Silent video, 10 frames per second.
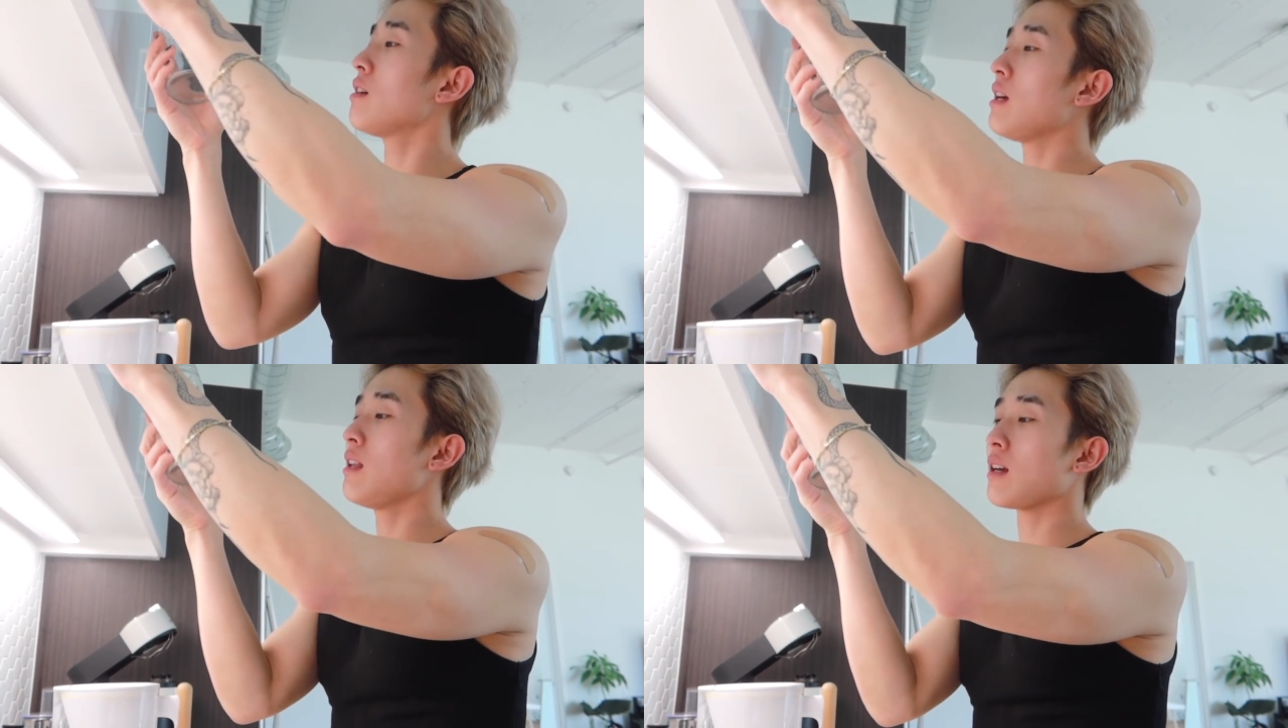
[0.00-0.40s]

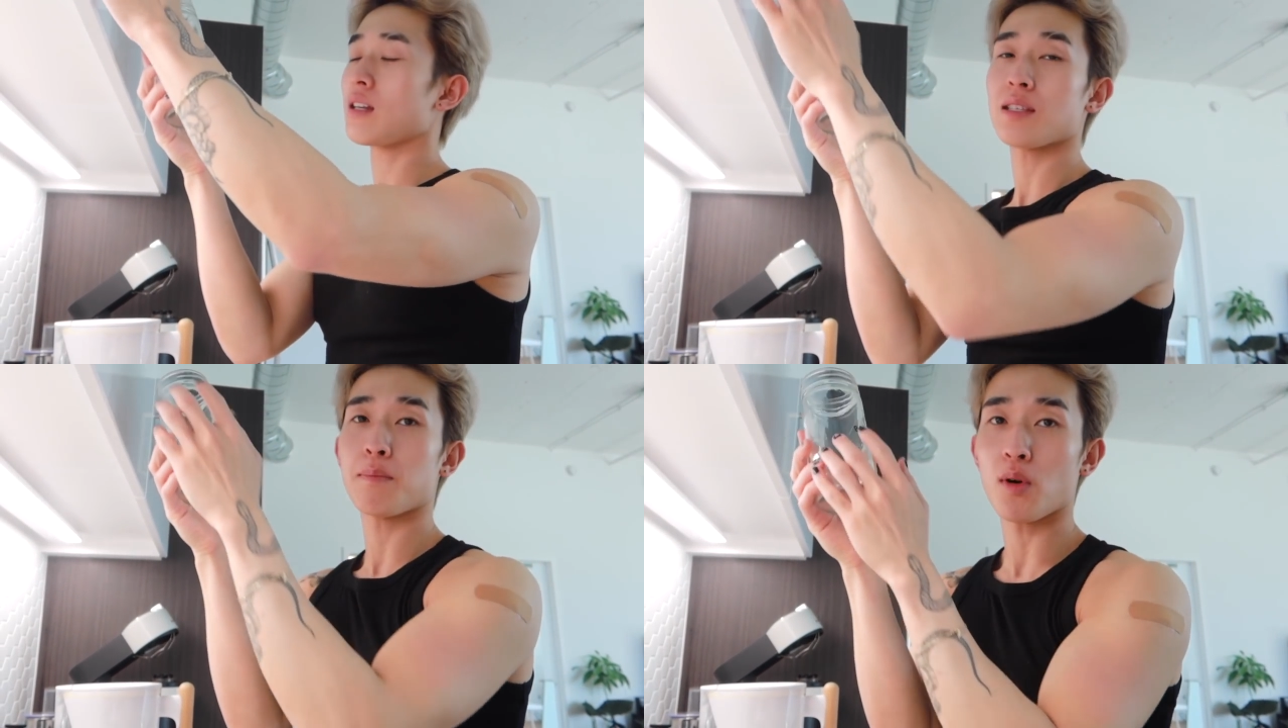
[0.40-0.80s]
day. Like,
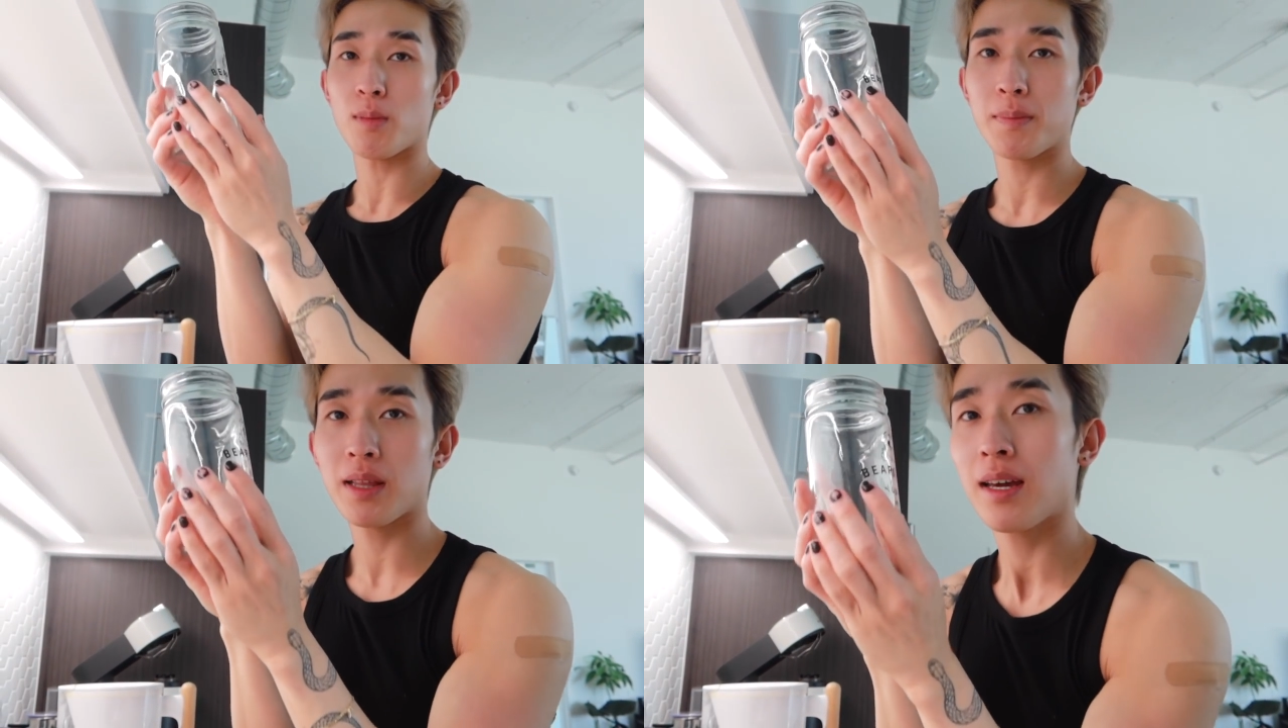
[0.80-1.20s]
it's a
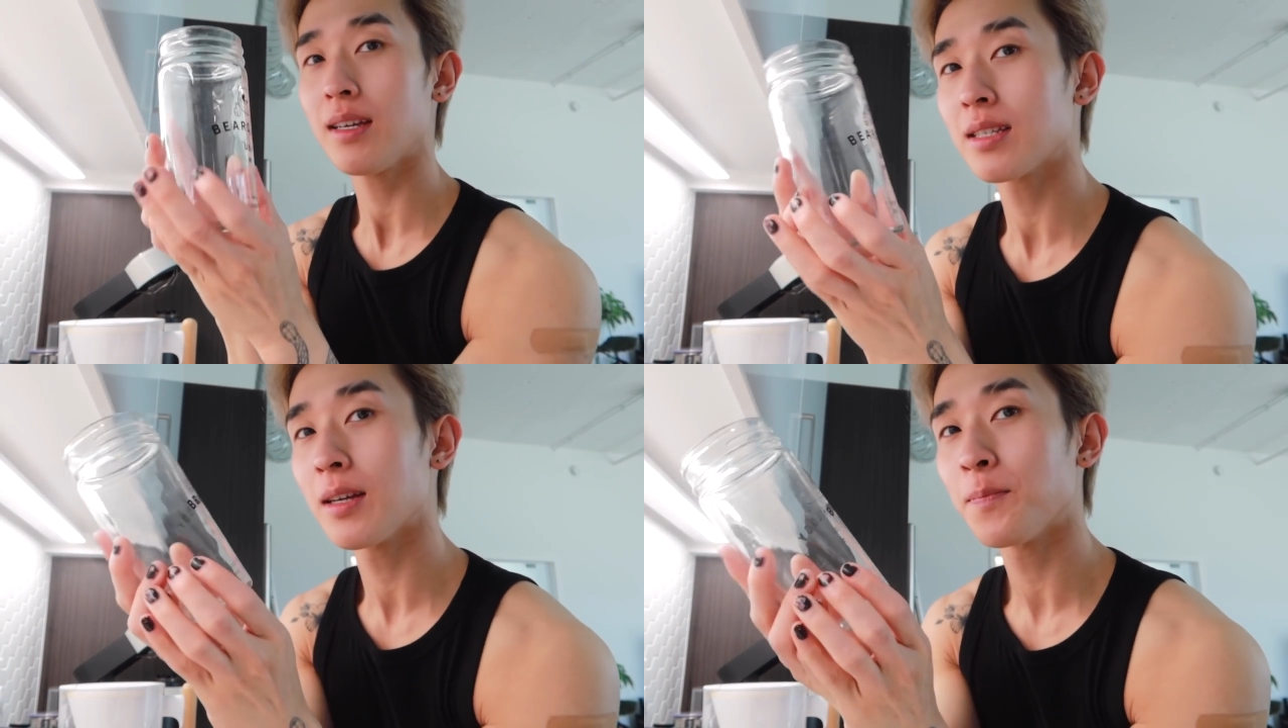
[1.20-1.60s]
boba
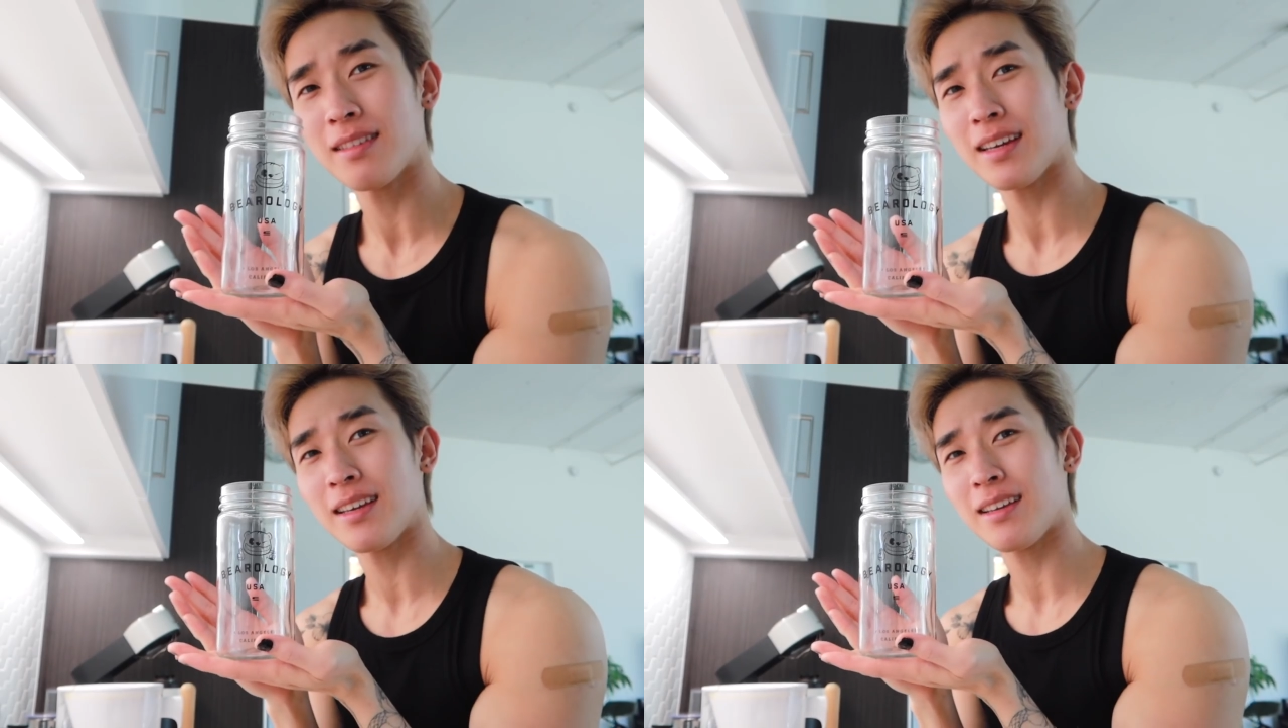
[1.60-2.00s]
place.
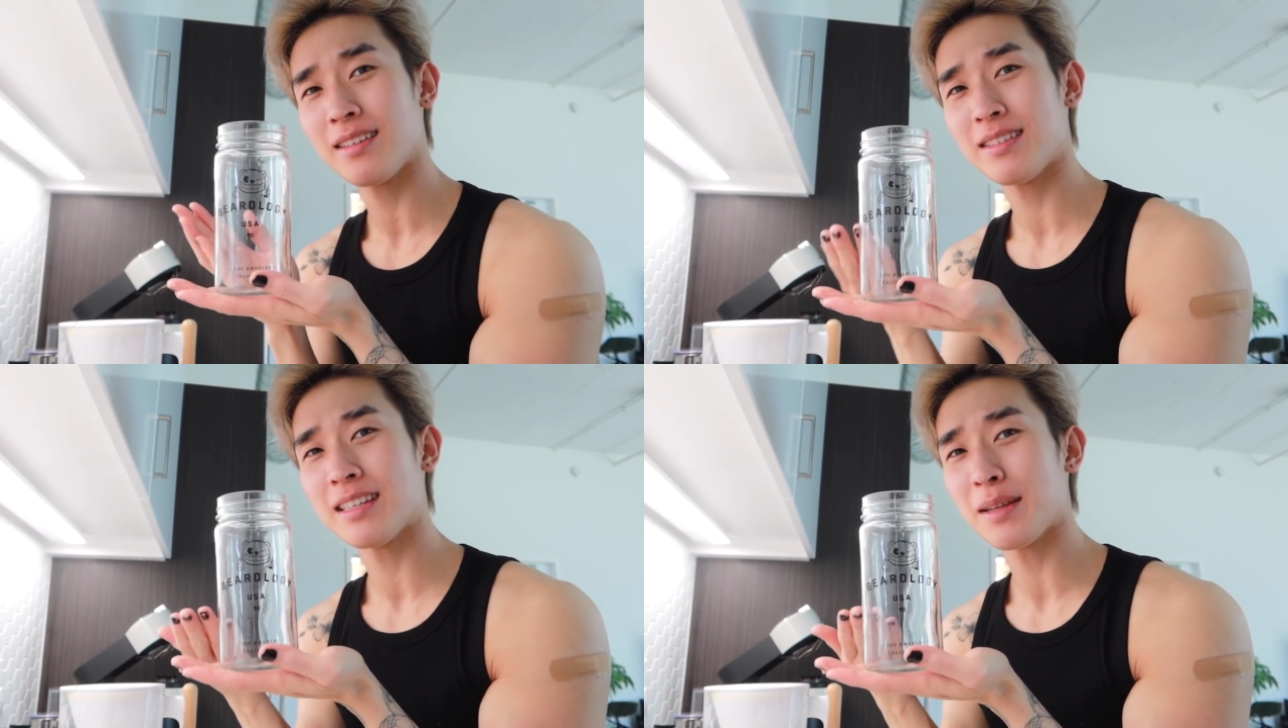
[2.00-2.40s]
They
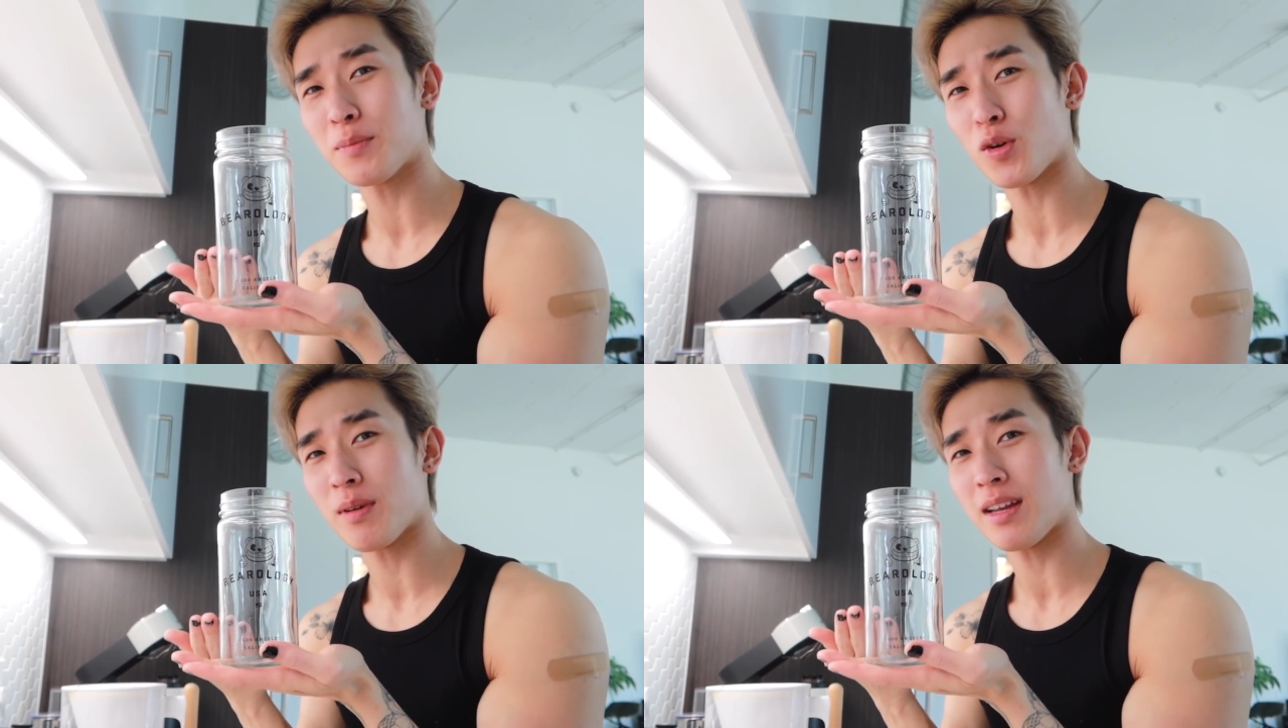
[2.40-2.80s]
send the
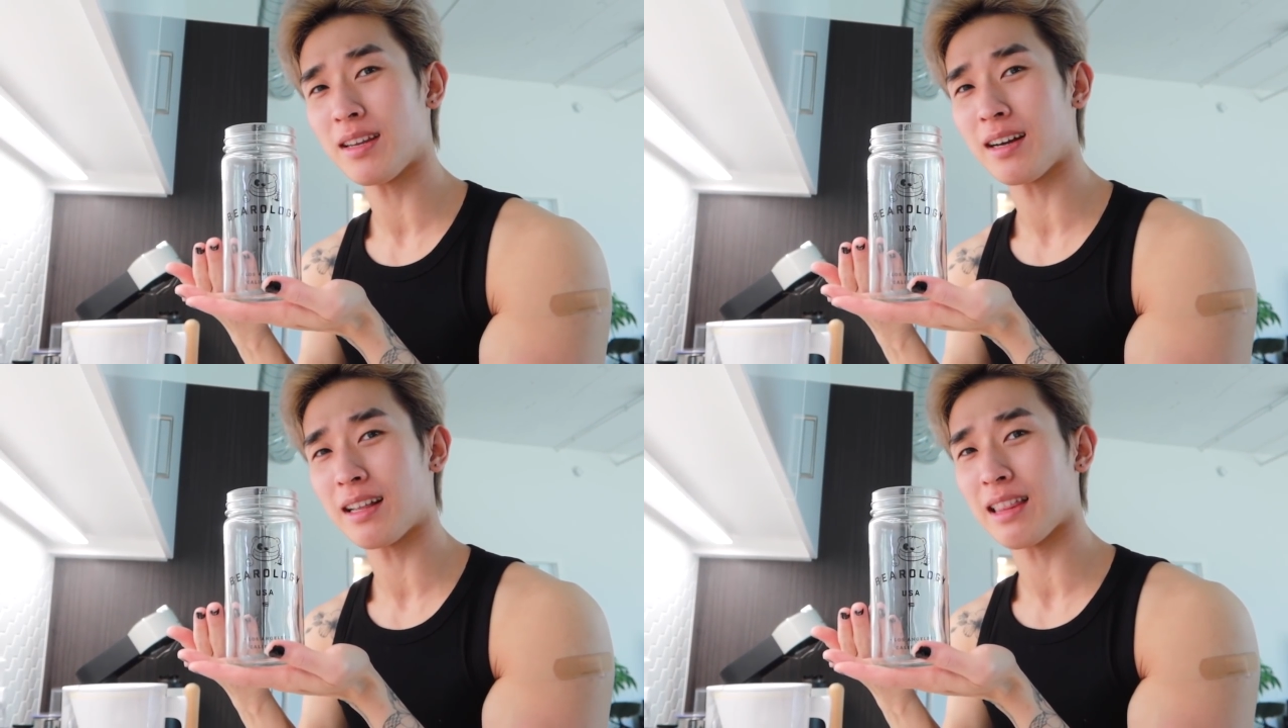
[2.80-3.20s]
boba in
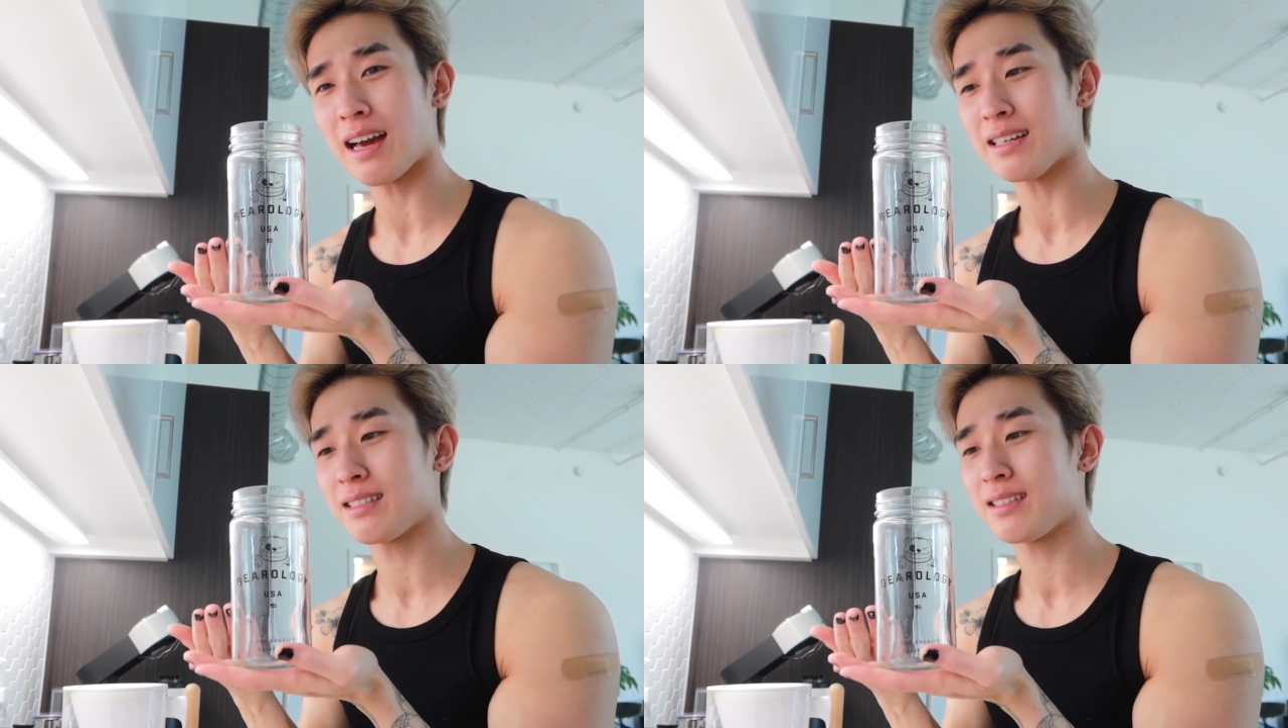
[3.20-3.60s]
a
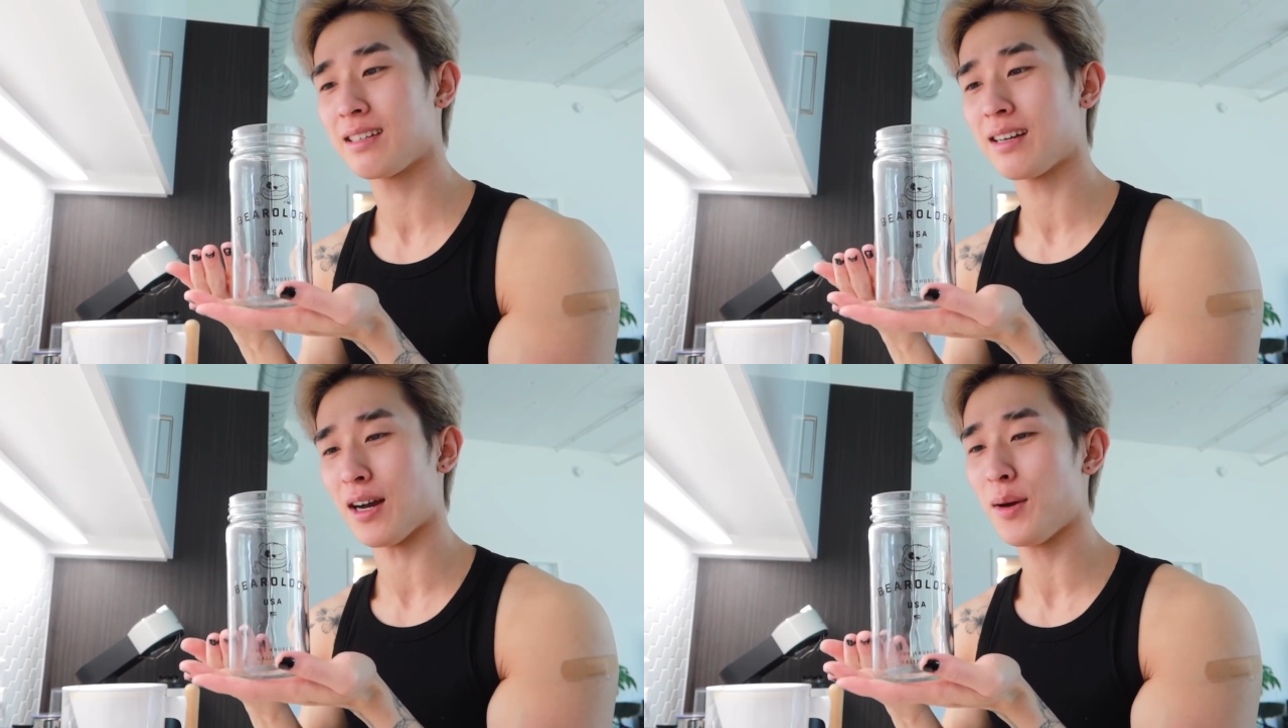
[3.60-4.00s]
glass
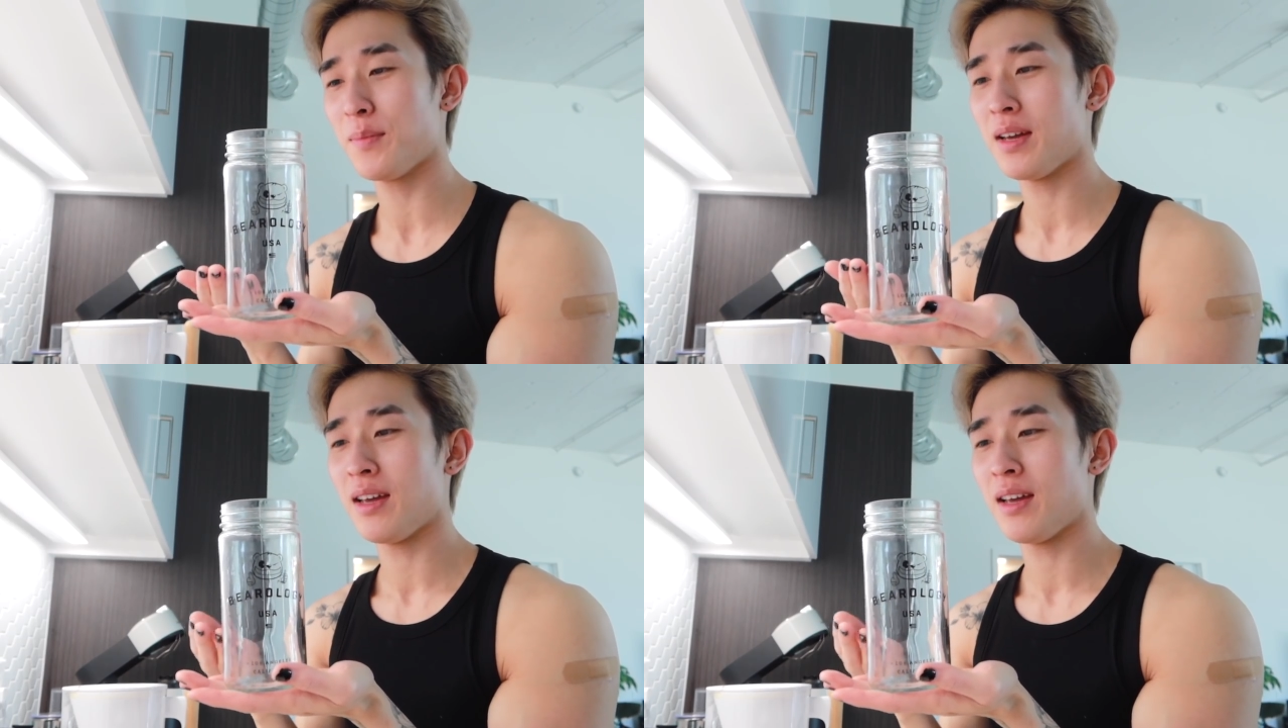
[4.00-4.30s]
cup,